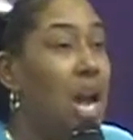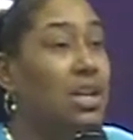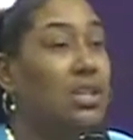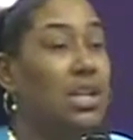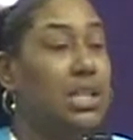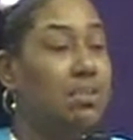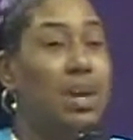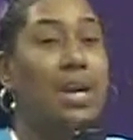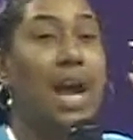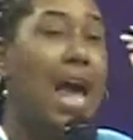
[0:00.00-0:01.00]
So the
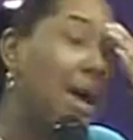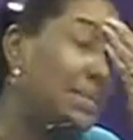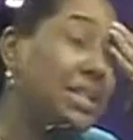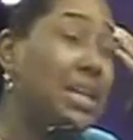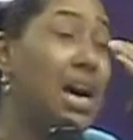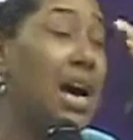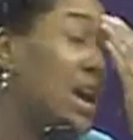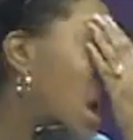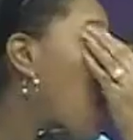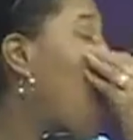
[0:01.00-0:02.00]
spirit of
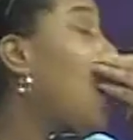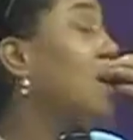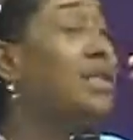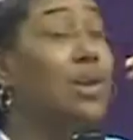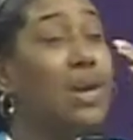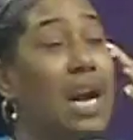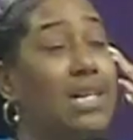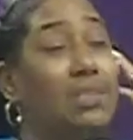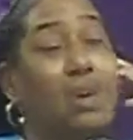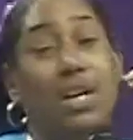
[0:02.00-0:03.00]
Absalom also got
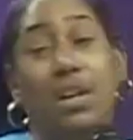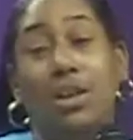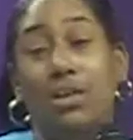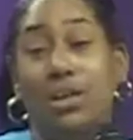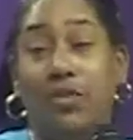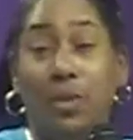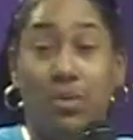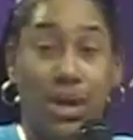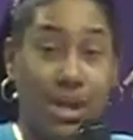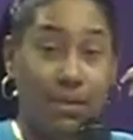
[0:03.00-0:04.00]
a spirit of Lucifer
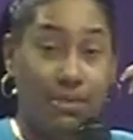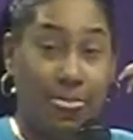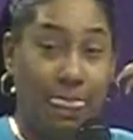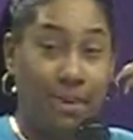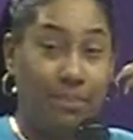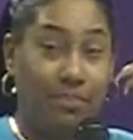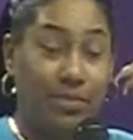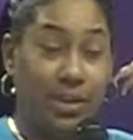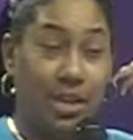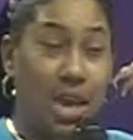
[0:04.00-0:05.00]
with
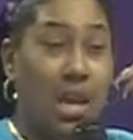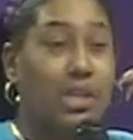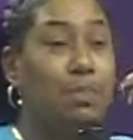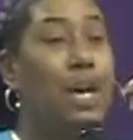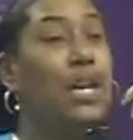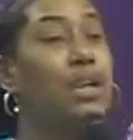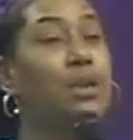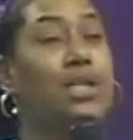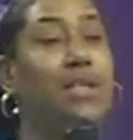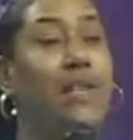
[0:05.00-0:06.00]
it. Spirit of
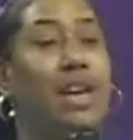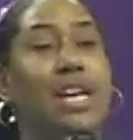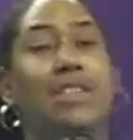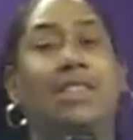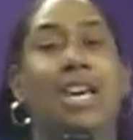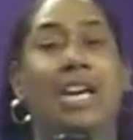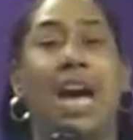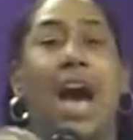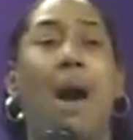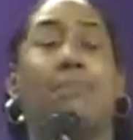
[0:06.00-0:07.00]
Lucifer didn't
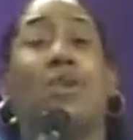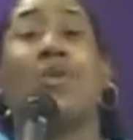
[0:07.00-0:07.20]
think I'm